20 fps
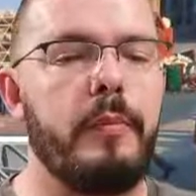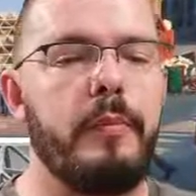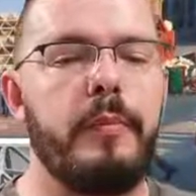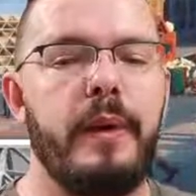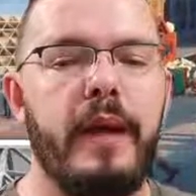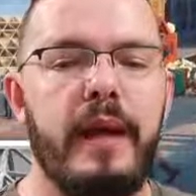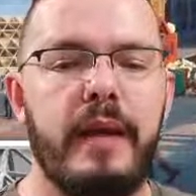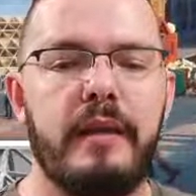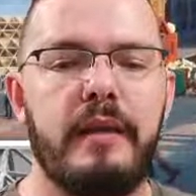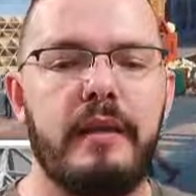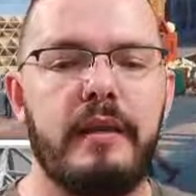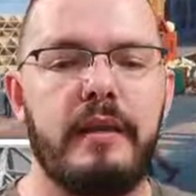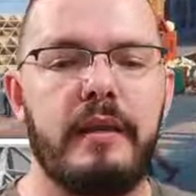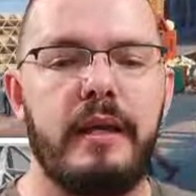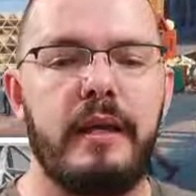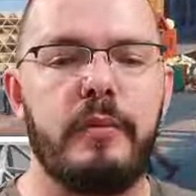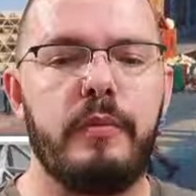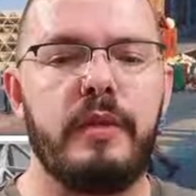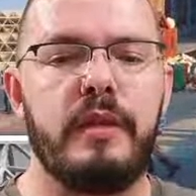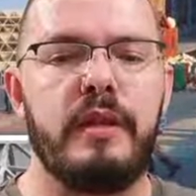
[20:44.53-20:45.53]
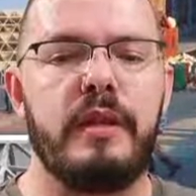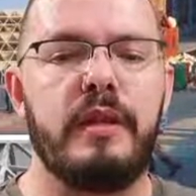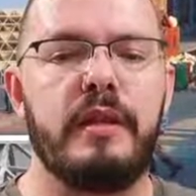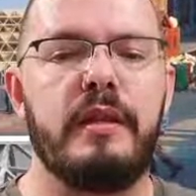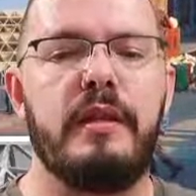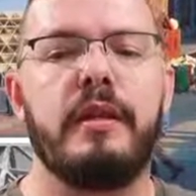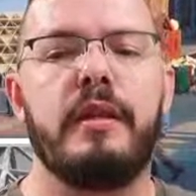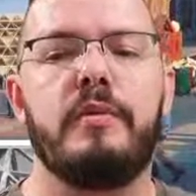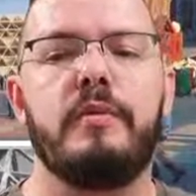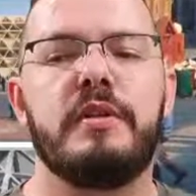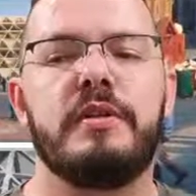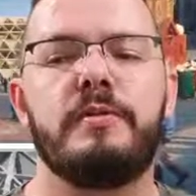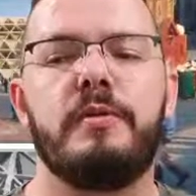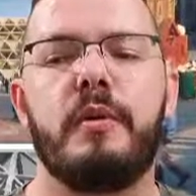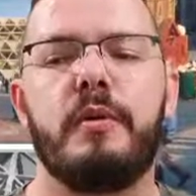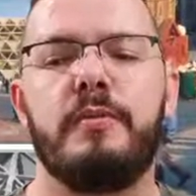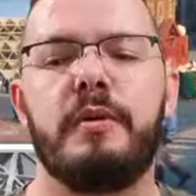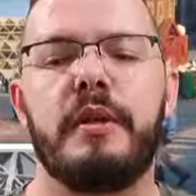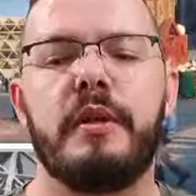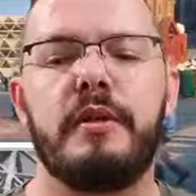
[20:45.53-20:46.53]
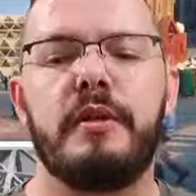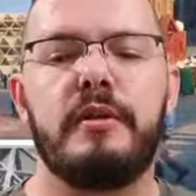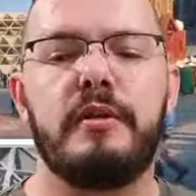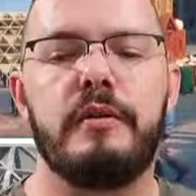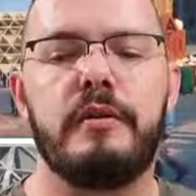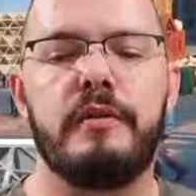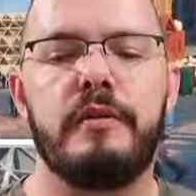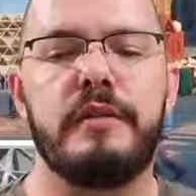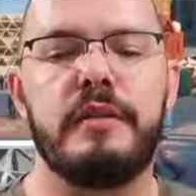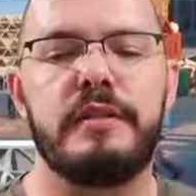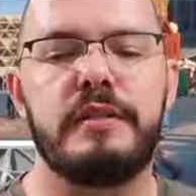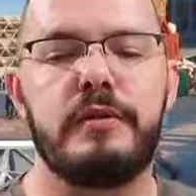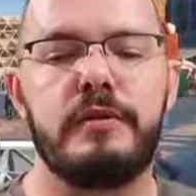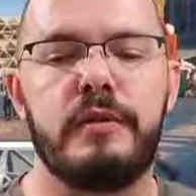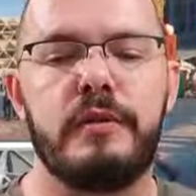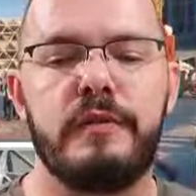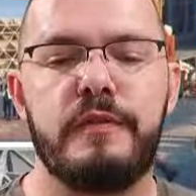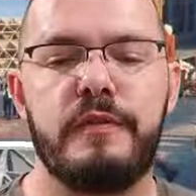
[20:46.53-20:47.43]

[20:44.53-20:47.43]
back in the day when it was popular to do this sort of